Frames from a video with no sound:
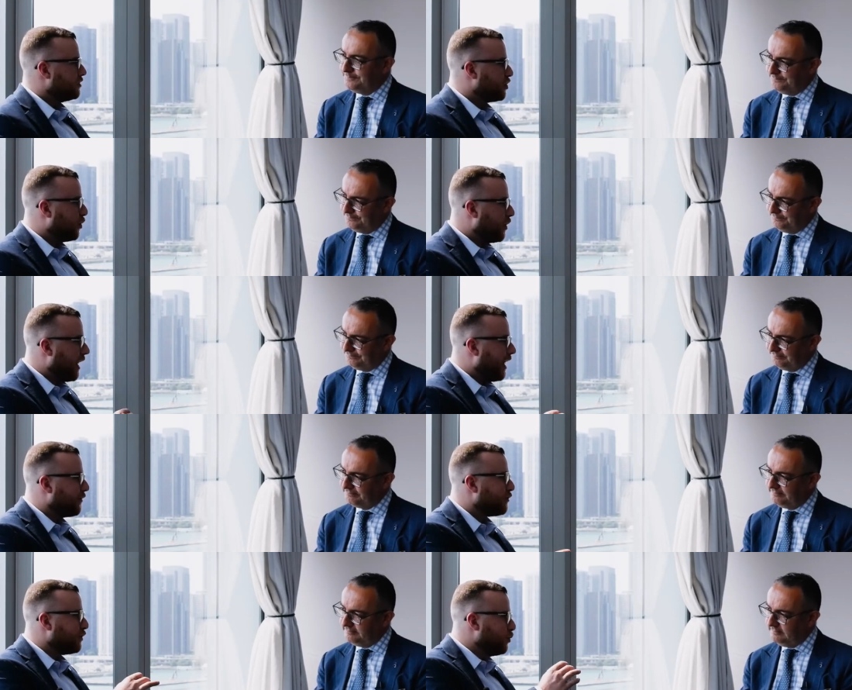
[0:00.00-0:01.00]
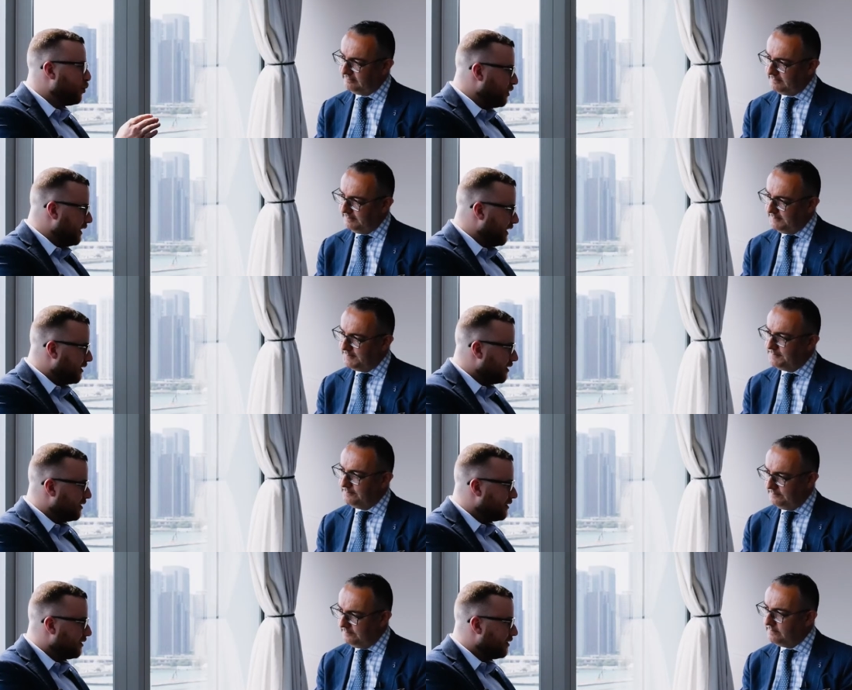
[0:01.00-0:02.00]
Speaker 1: So every week
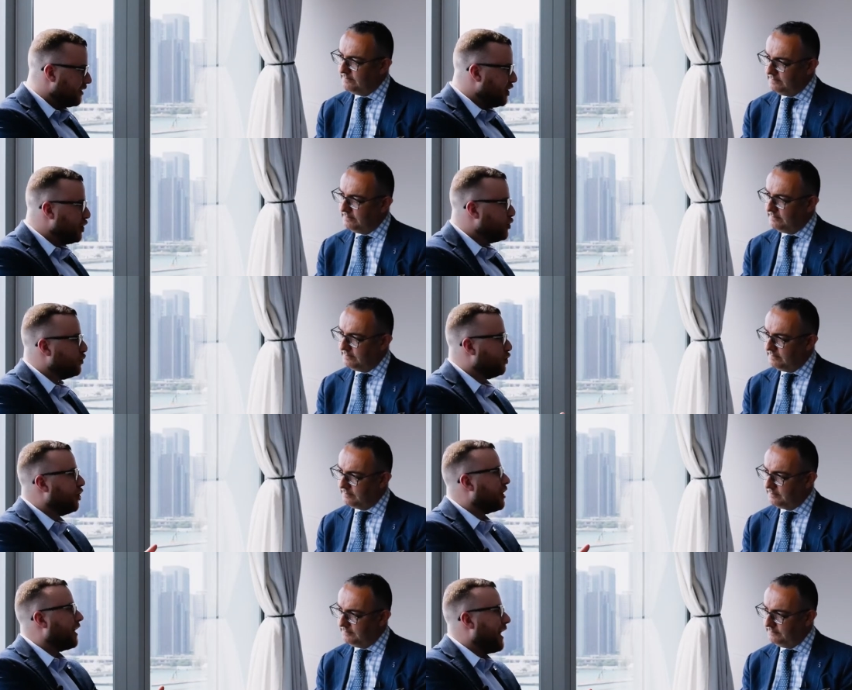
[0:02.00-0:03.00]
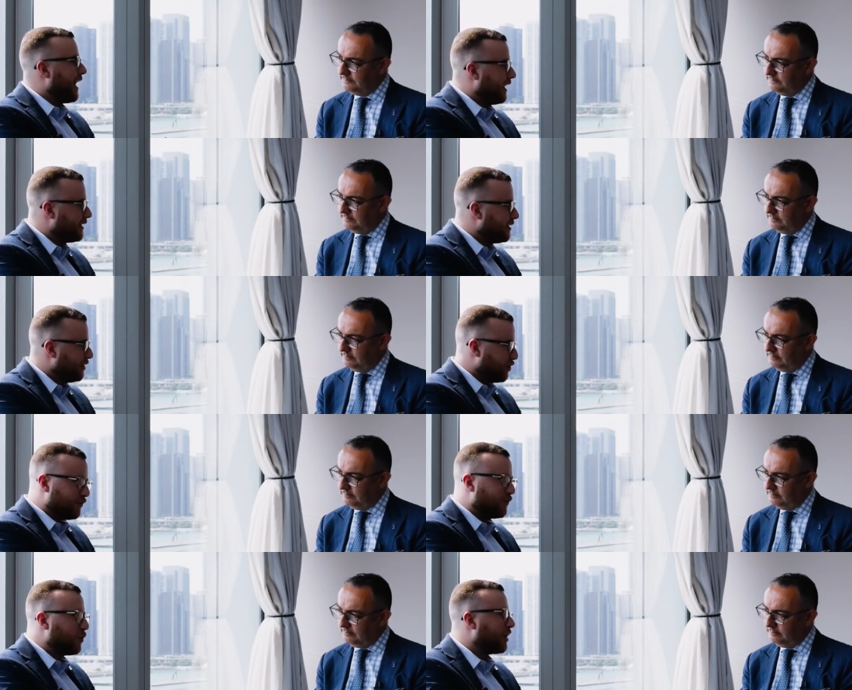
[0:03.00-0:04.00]
you look at
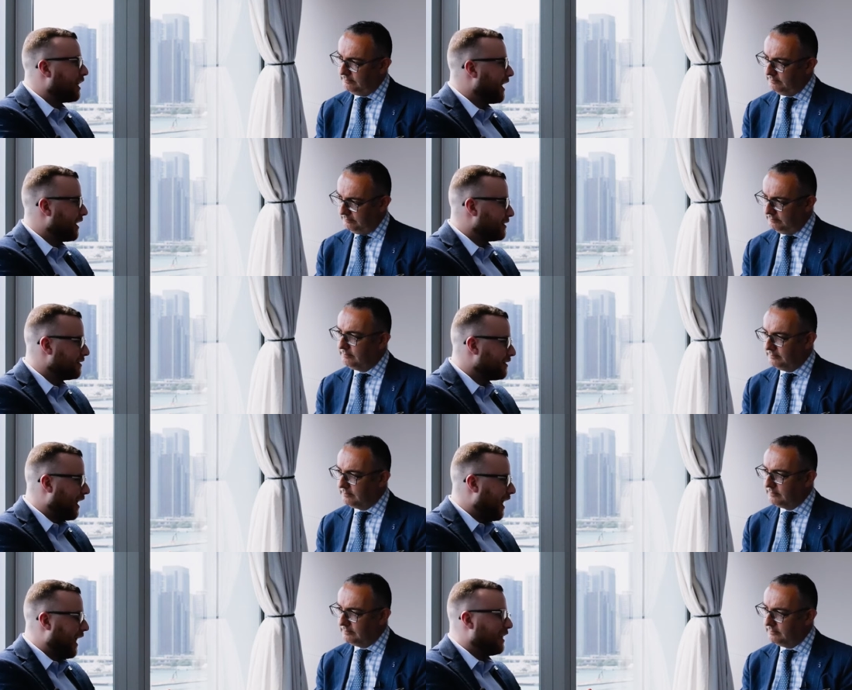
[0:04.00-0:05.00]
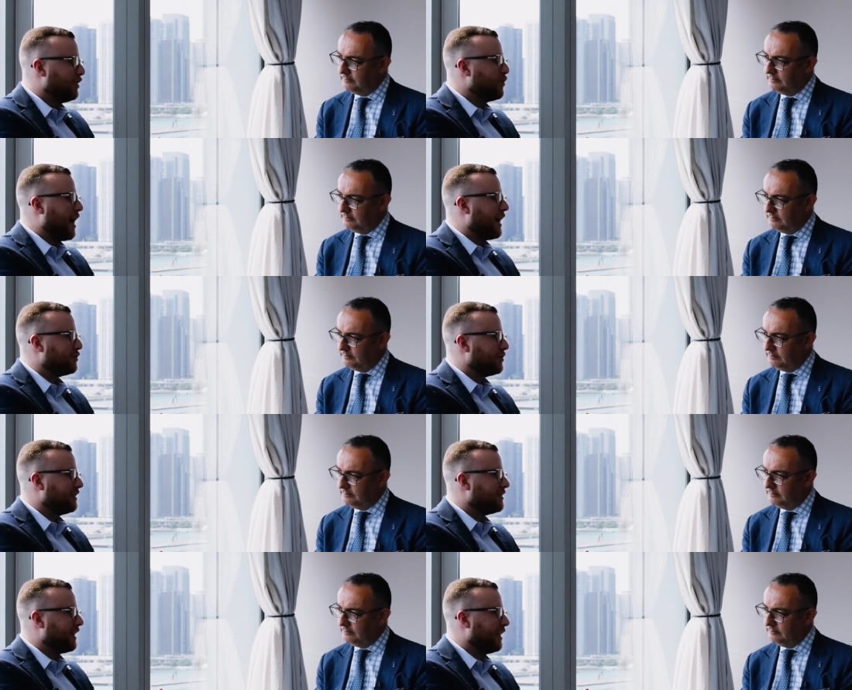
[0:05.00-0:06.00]
your forecast and you
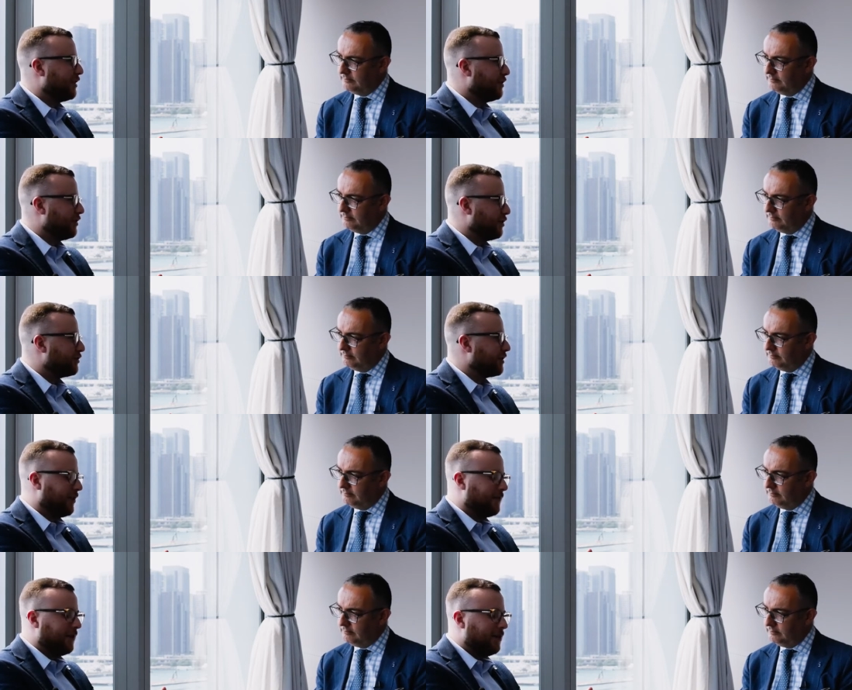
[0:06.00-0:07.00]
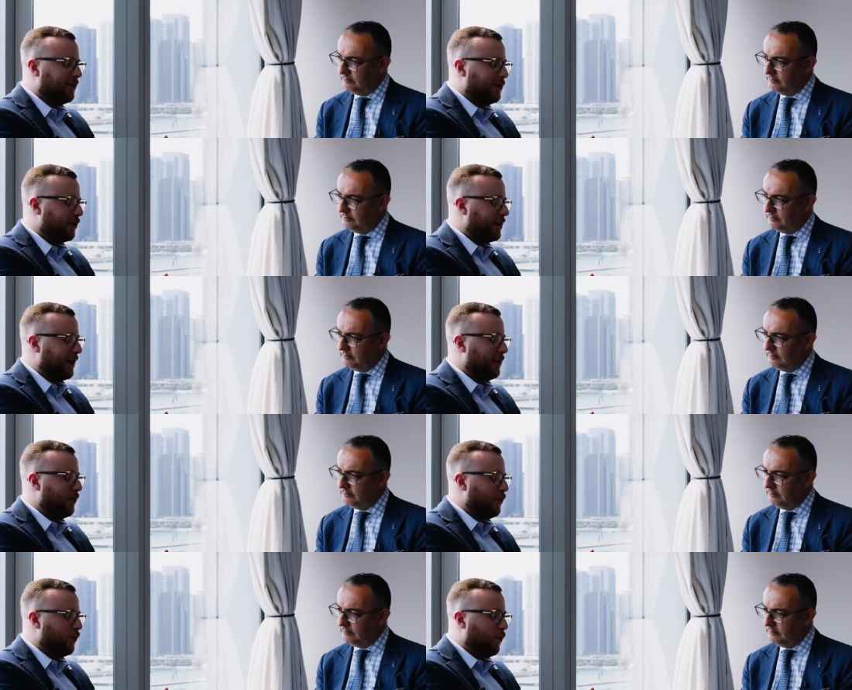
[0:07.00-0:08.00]
actually say to yourself, okay,
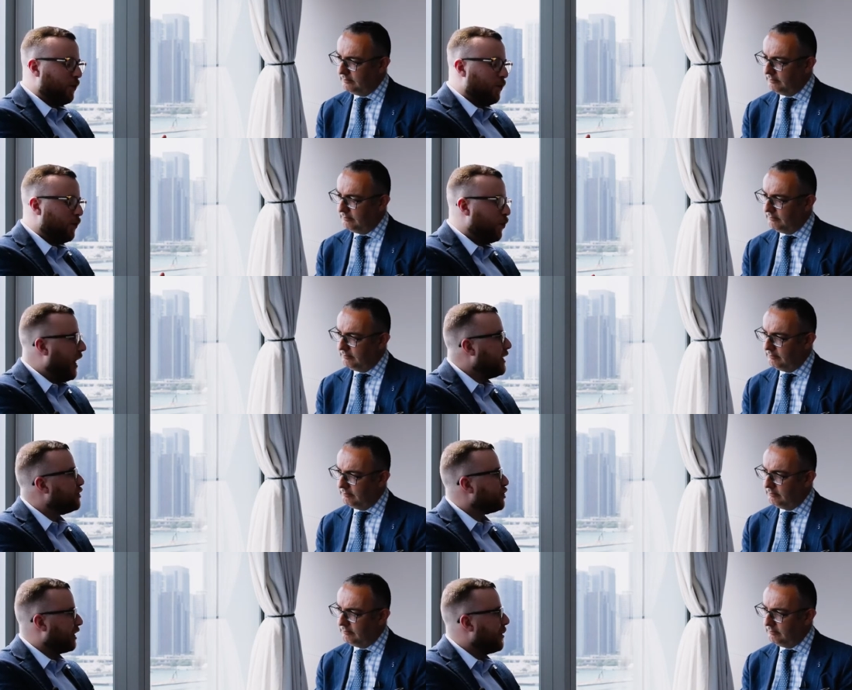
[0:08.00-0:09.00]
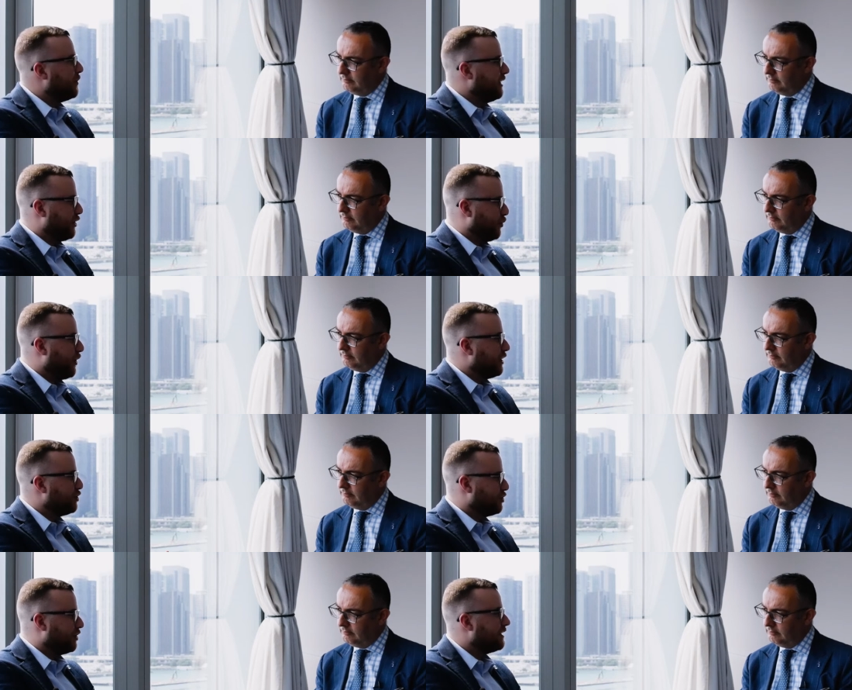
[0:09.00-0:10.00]
when should I be here and when
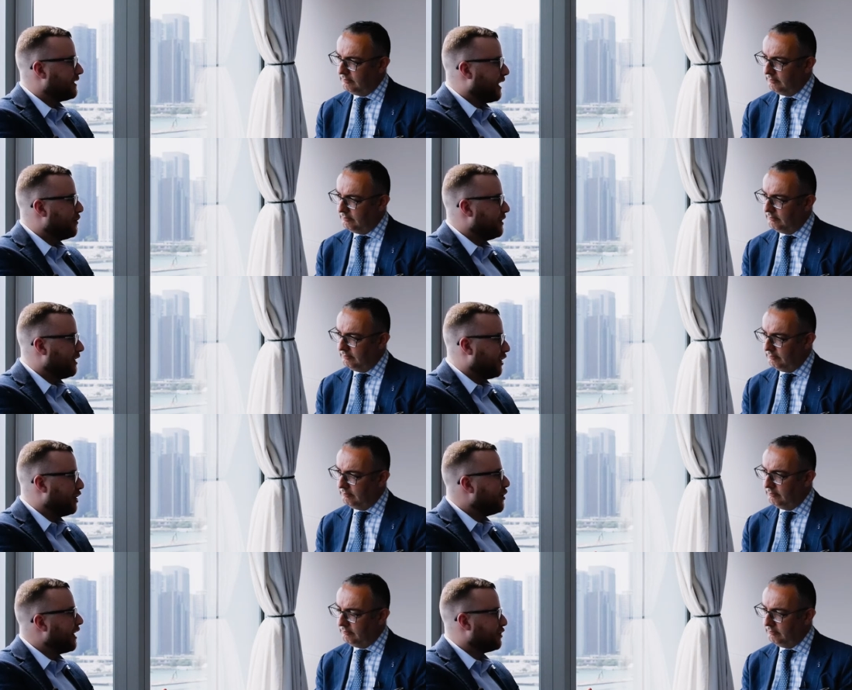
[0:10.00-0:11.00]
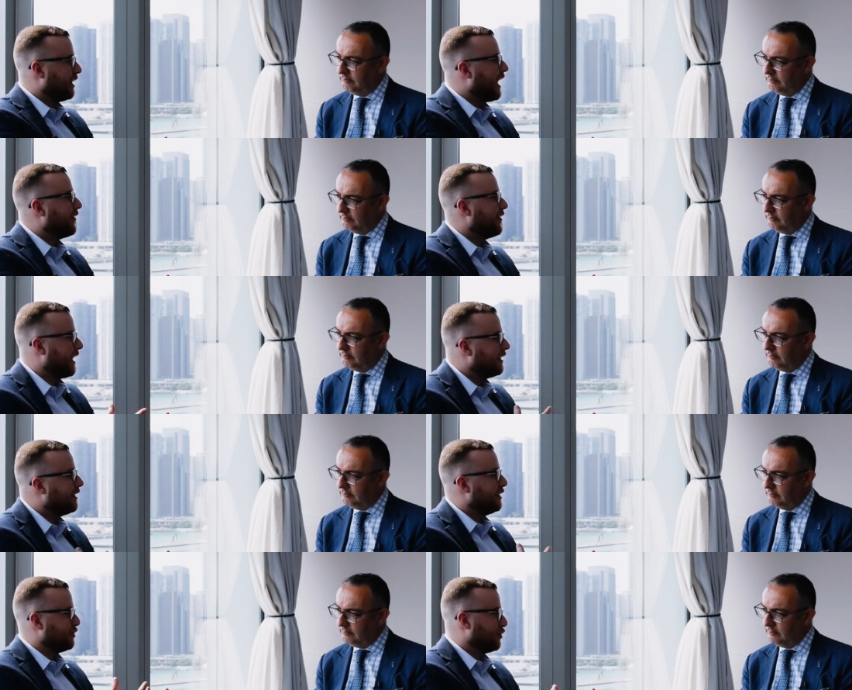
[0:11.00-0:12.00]
shouldn't I be here? And mm-hmm. you actually have
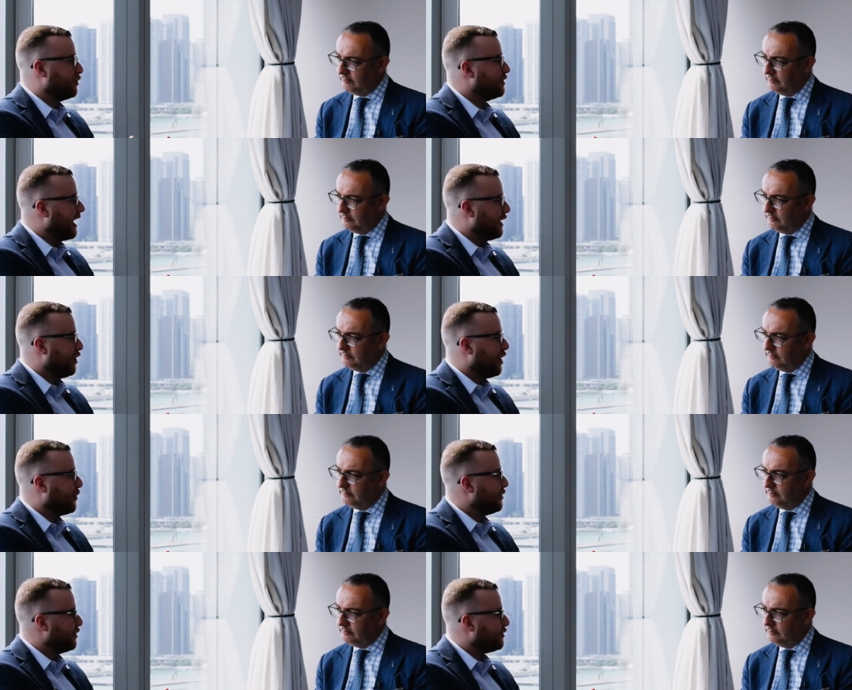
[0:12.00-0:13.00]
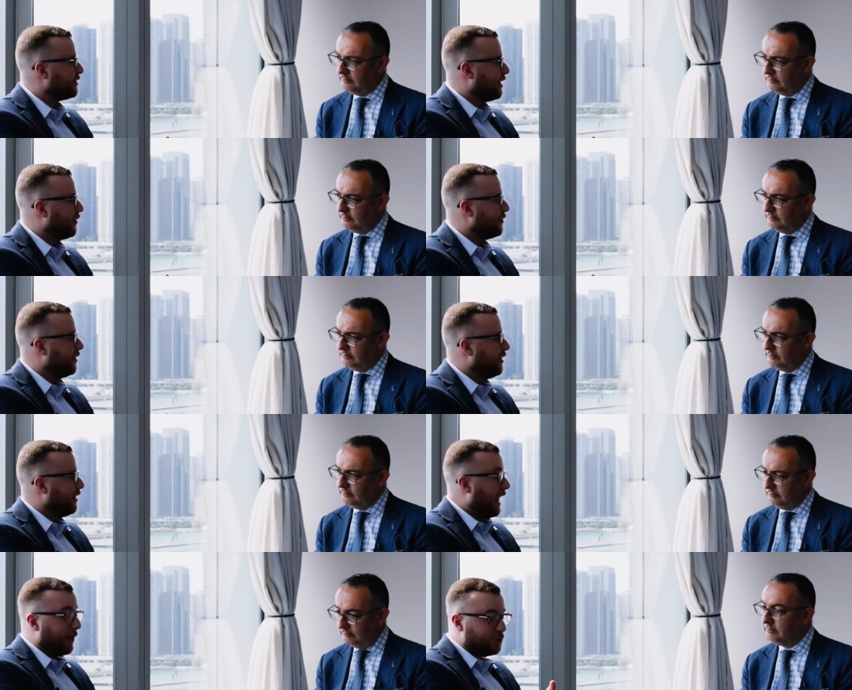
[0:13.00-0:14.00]
that internal dialogue with yourself,
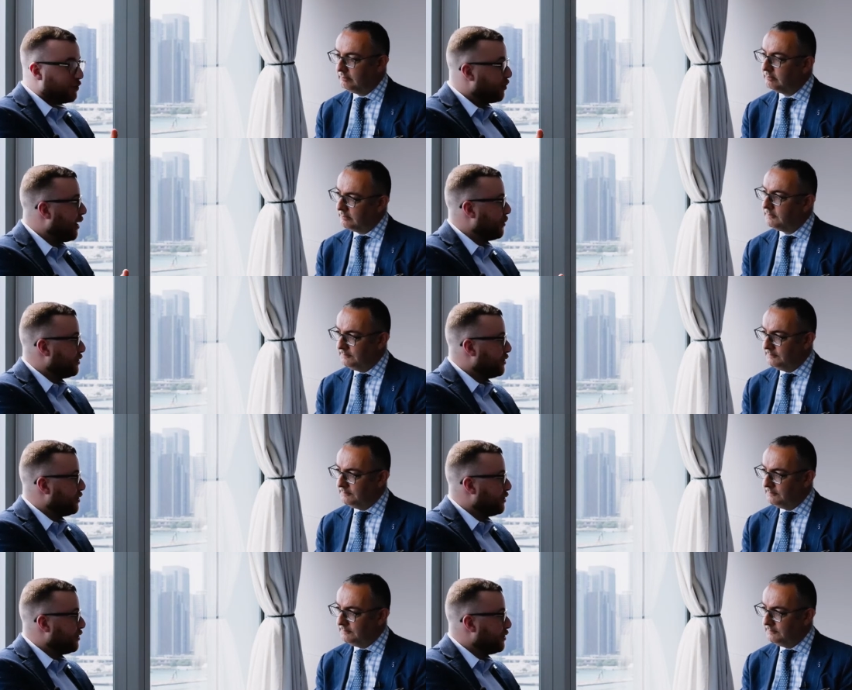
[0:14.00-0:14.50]
and I'm sure probably